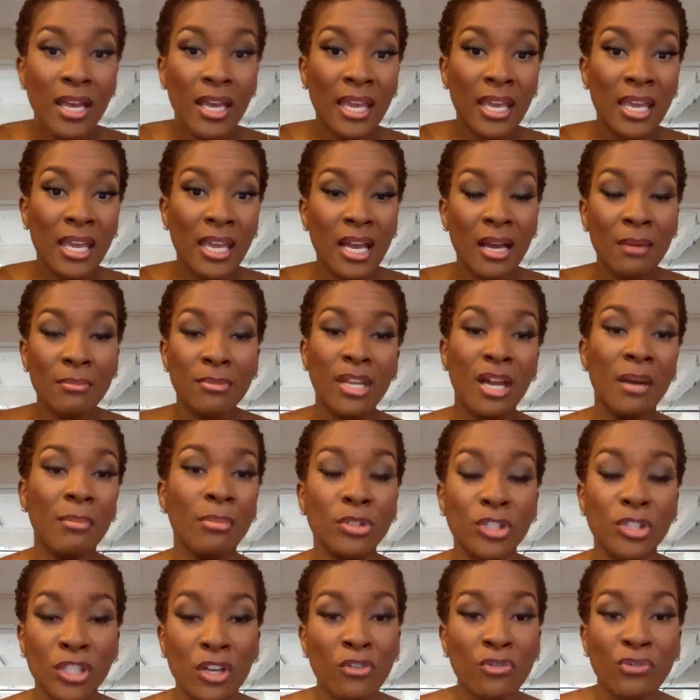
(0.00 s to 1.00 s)
income
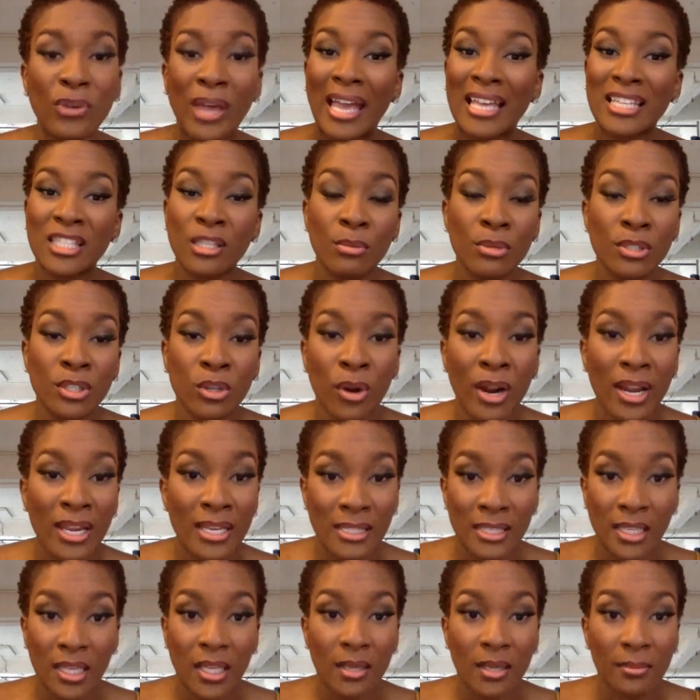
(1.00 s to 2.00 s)
doubled so fast it was
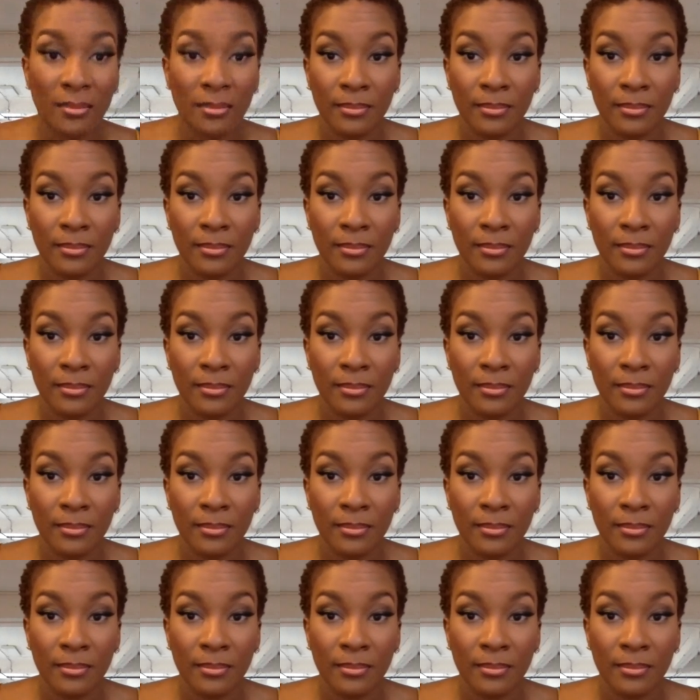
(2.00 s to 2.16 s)
crazy.